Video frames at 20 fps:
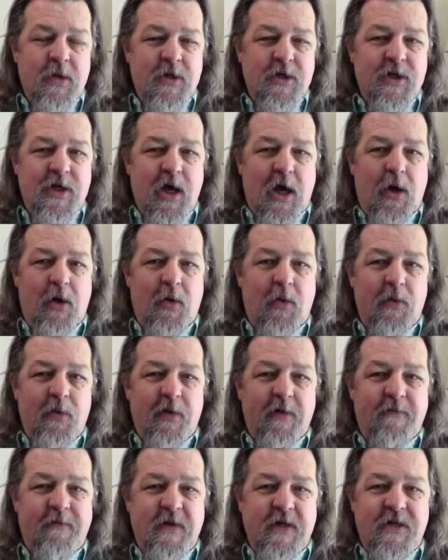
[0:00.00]
So
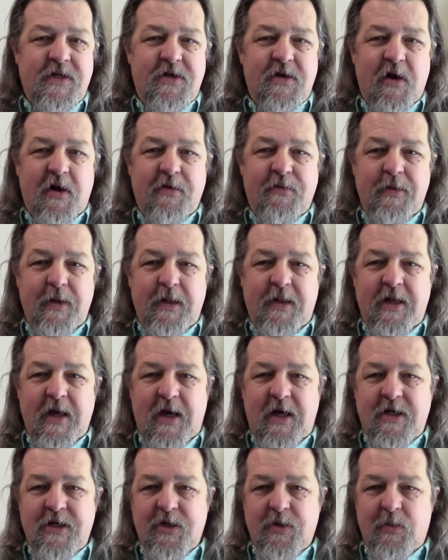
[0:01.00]
the Vendstar
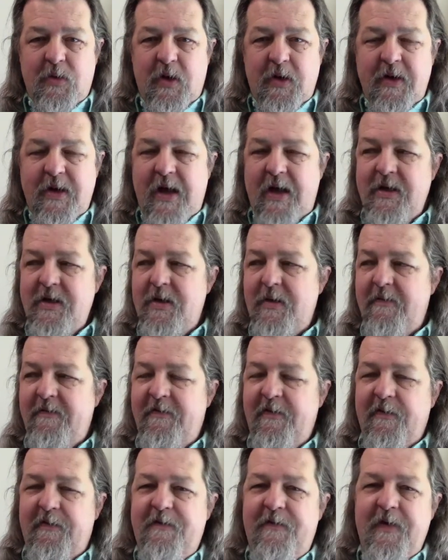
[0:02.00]
3000 will not
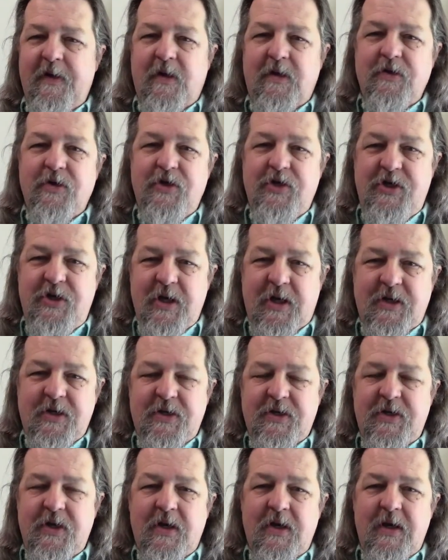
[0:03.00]
fulfill
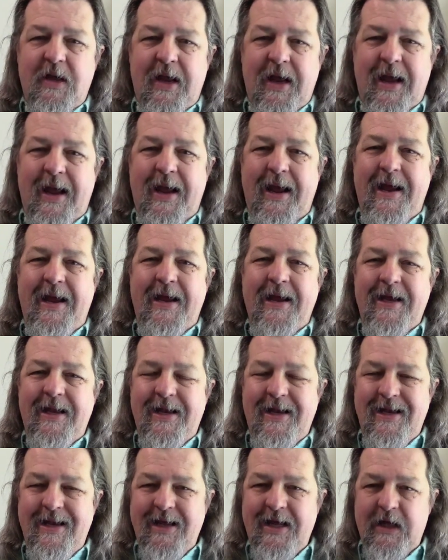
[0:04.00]
just a
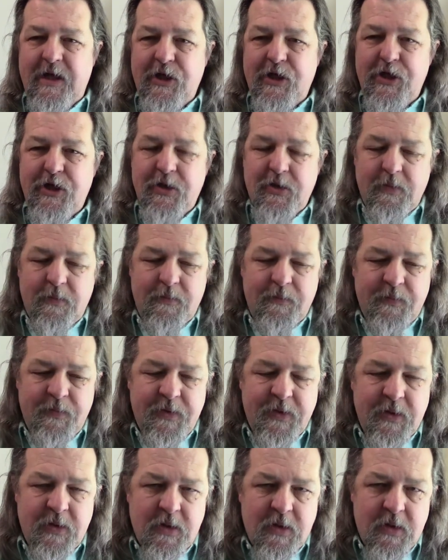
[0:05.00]
niche.
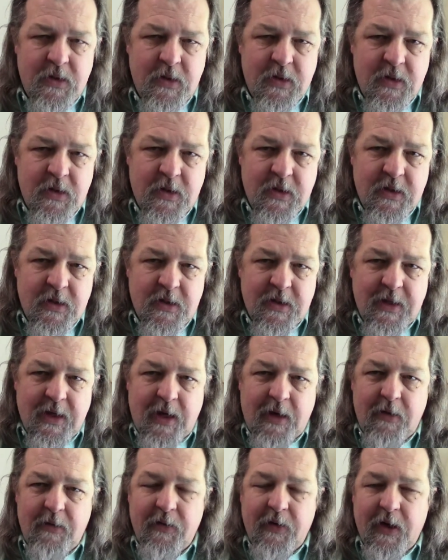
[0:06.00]

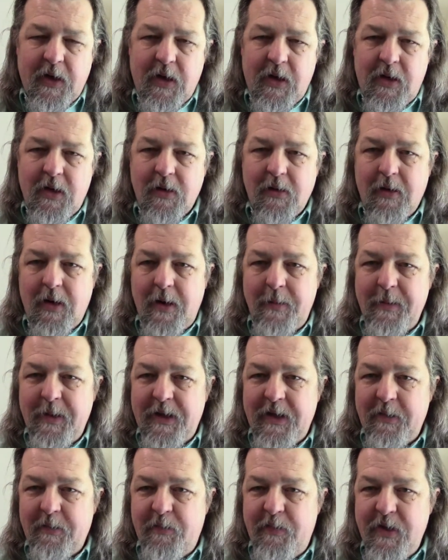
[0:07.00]
Now, the longer I'm
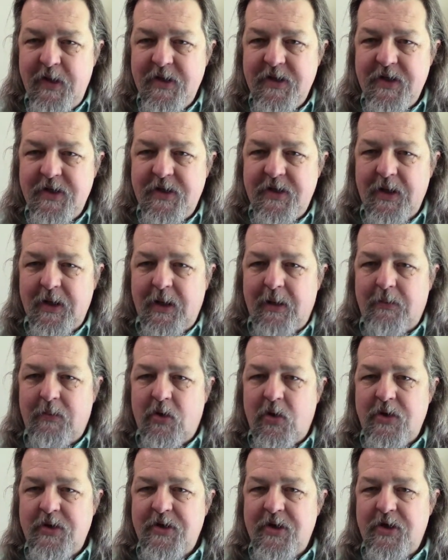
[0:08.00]
in the business and the
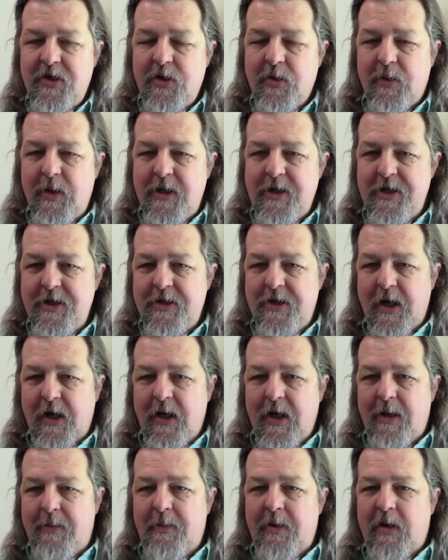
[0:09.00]
more situations I
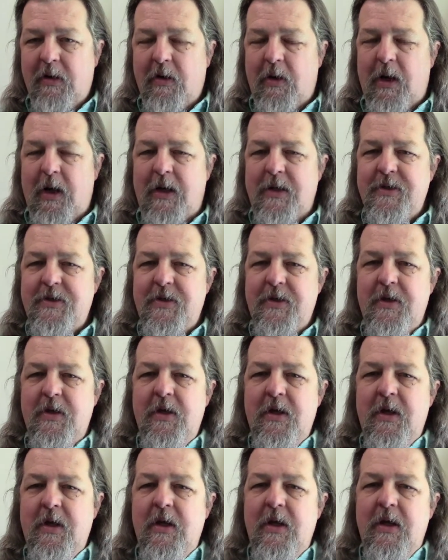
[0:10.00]
come across,
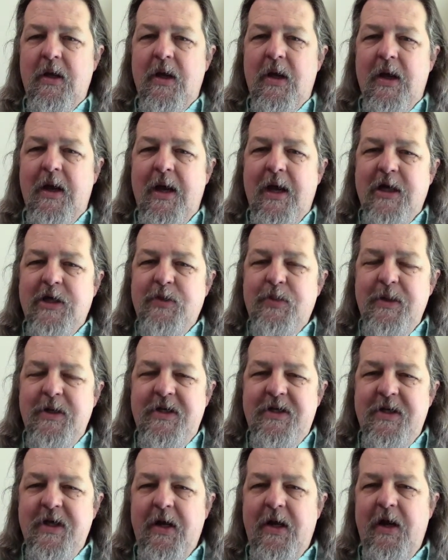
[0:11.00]
as we
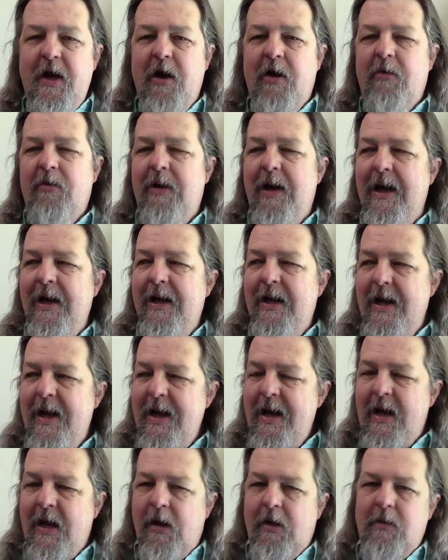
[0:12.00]
sit here right
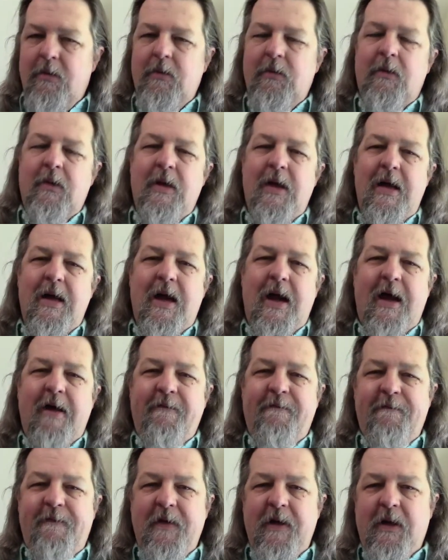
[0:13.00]
now, I
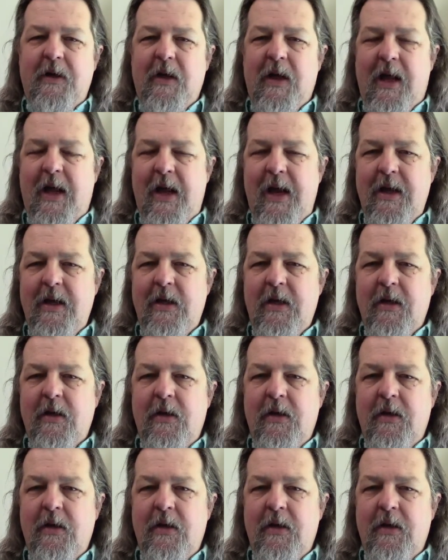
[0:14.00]
feel like